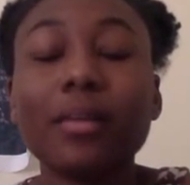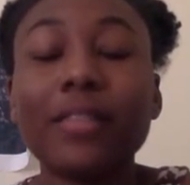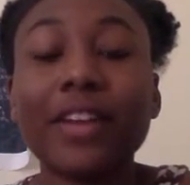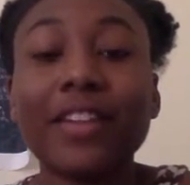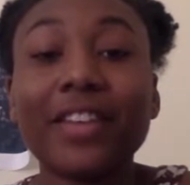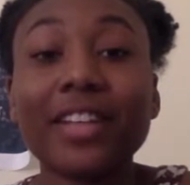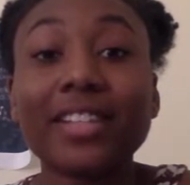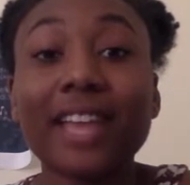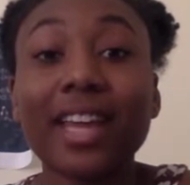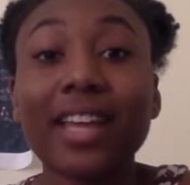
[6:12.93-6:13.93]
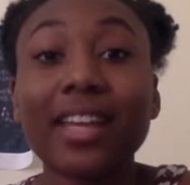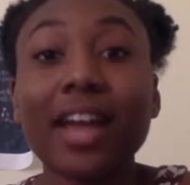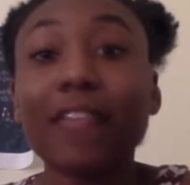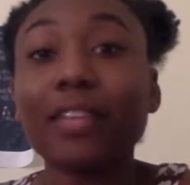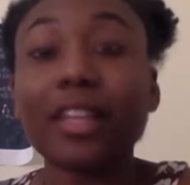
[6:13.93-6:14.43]
So I'm very, very
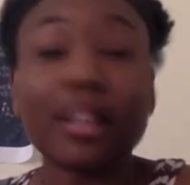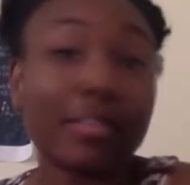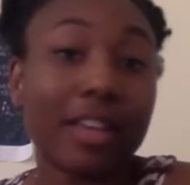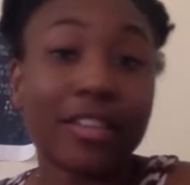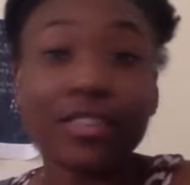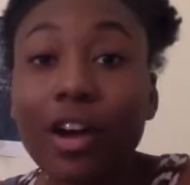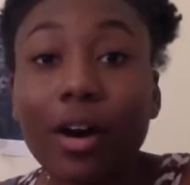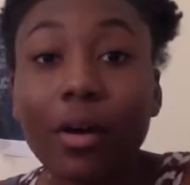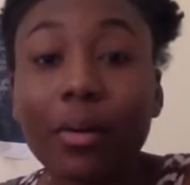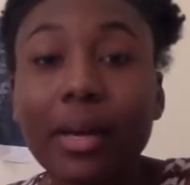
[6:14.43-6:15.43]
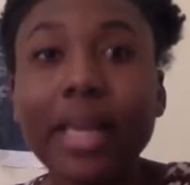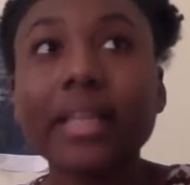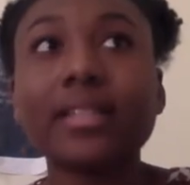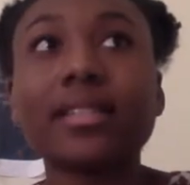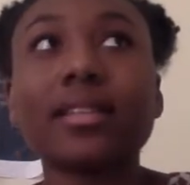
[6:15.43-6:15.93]
excited. I really love that
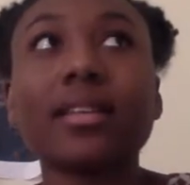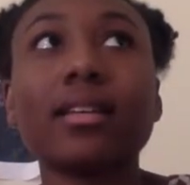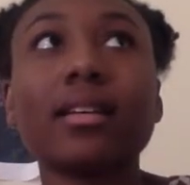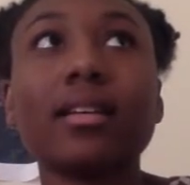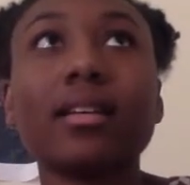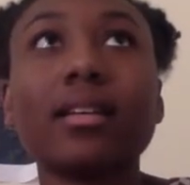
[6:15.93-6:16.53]
show. It's